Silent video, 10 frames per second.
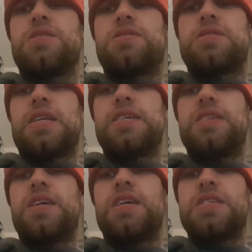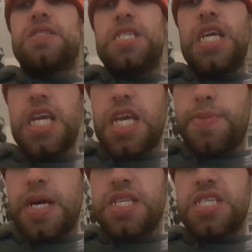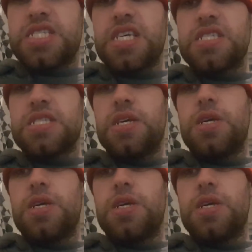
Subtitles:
It's like you hear about these things,